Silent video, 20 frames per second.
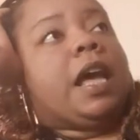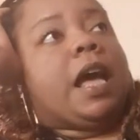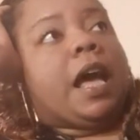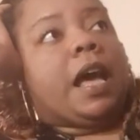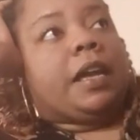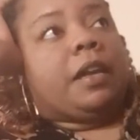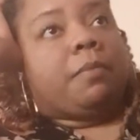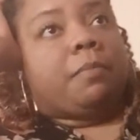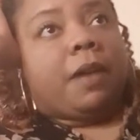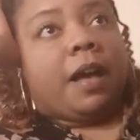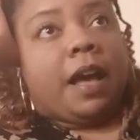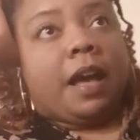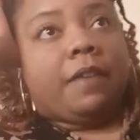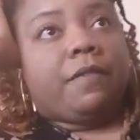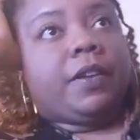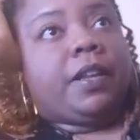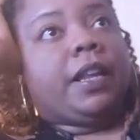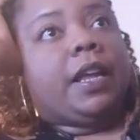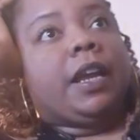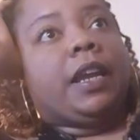I am
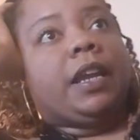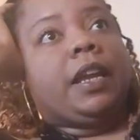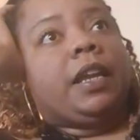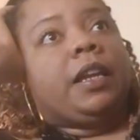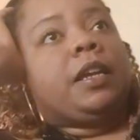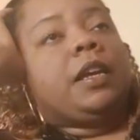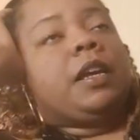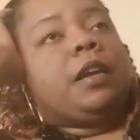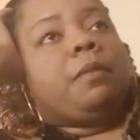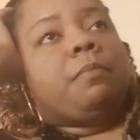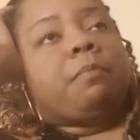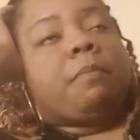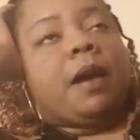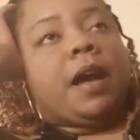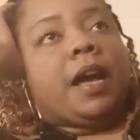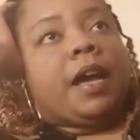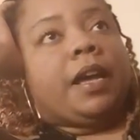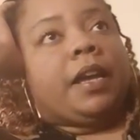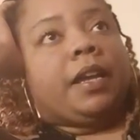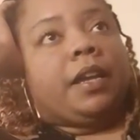ovulating.
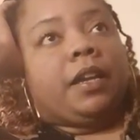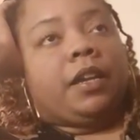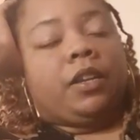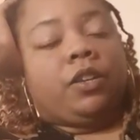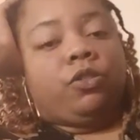My